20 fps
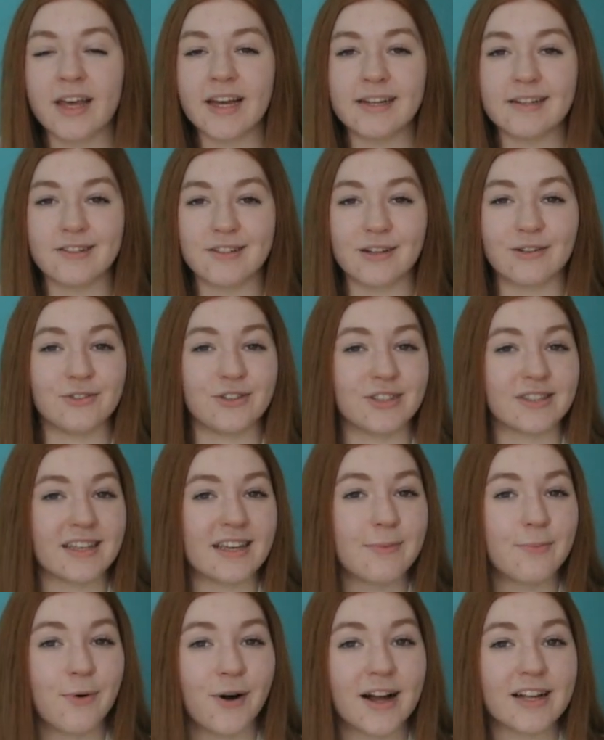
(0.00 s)
So just
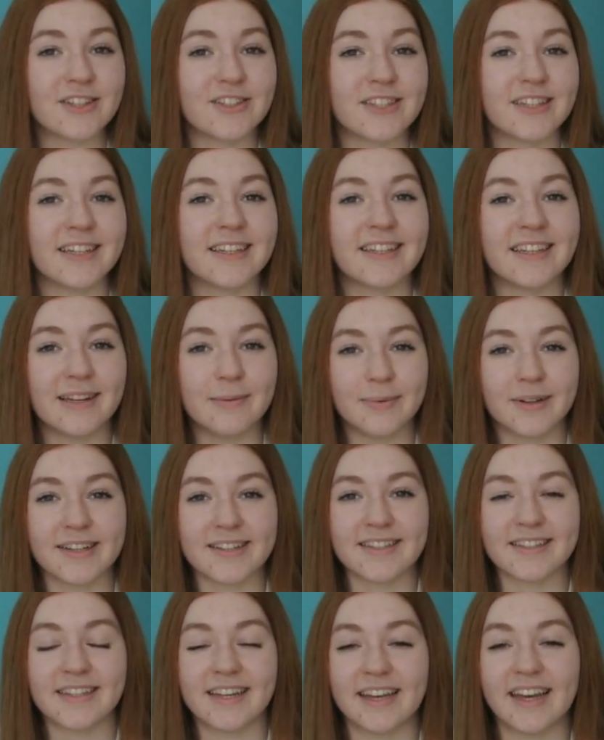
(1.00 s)
keep watching, keep
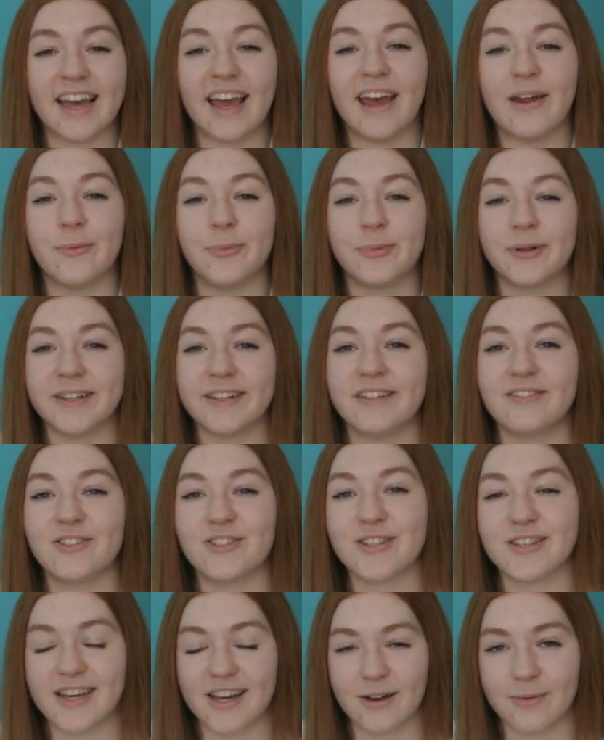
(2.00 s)
listening, and please
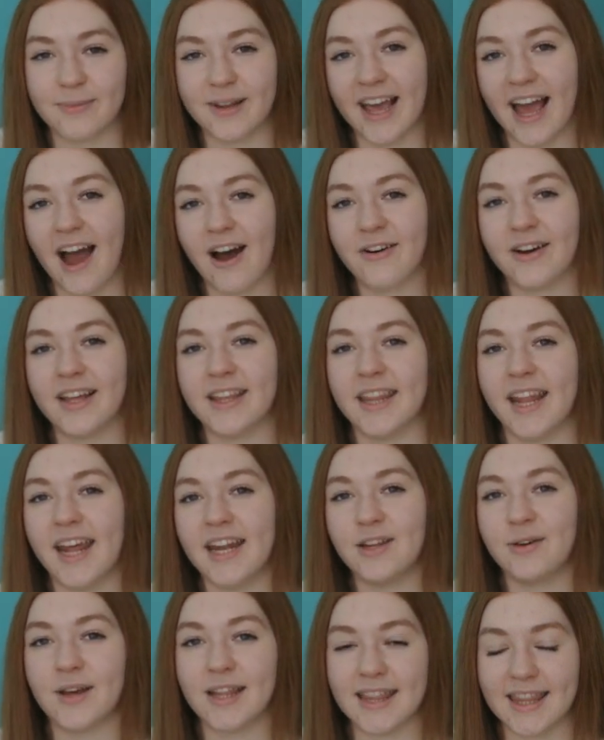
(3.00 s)
just hear me out, and
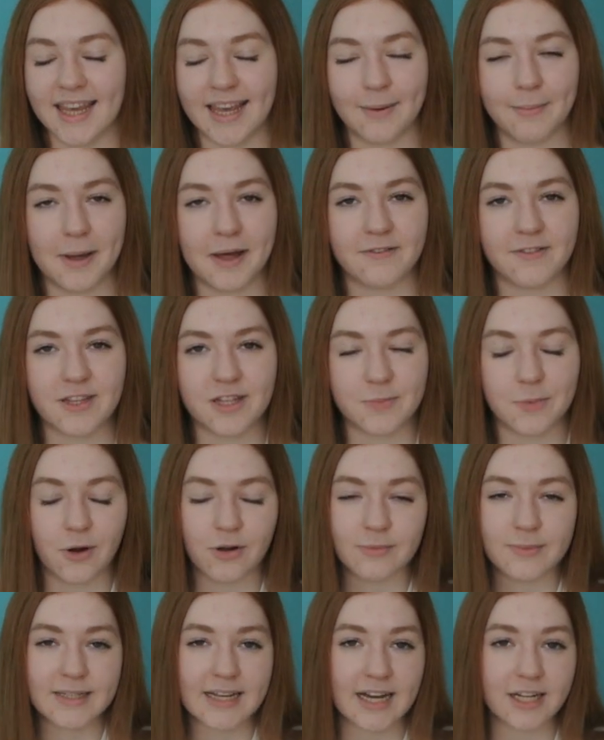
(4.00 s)
then you can think about if this
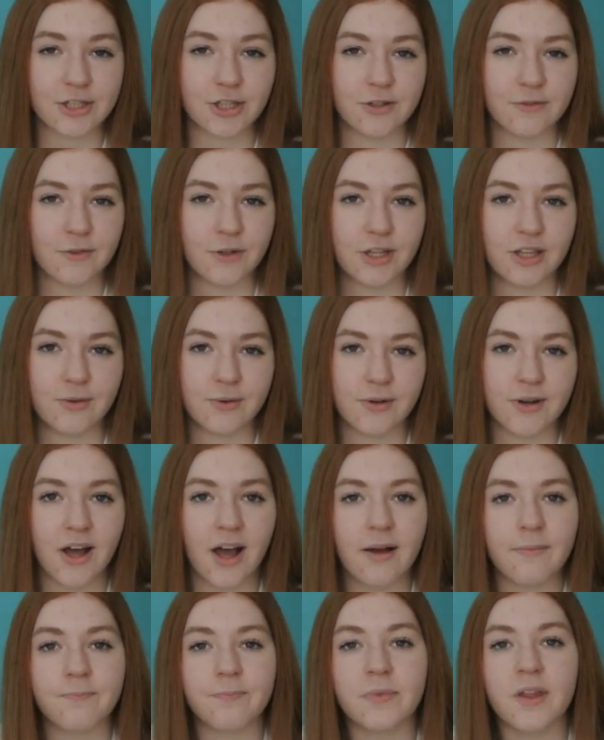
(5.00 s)
program is actually for you or
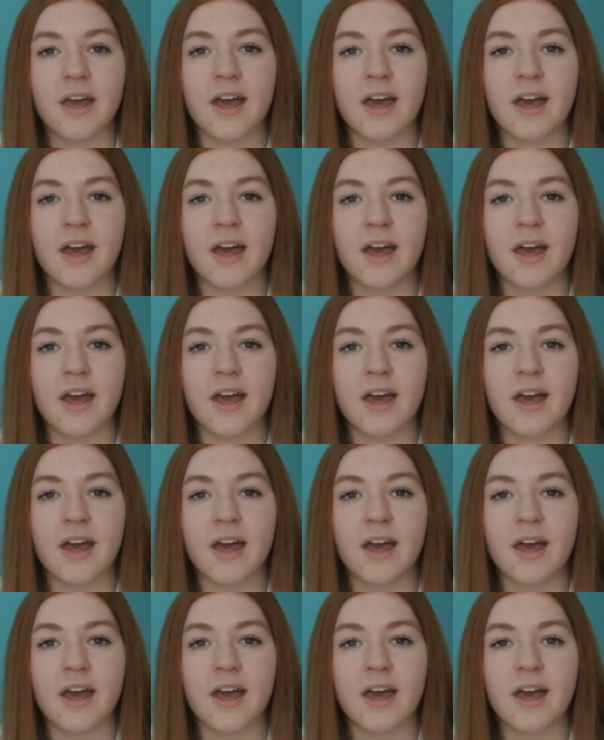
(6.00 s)
not.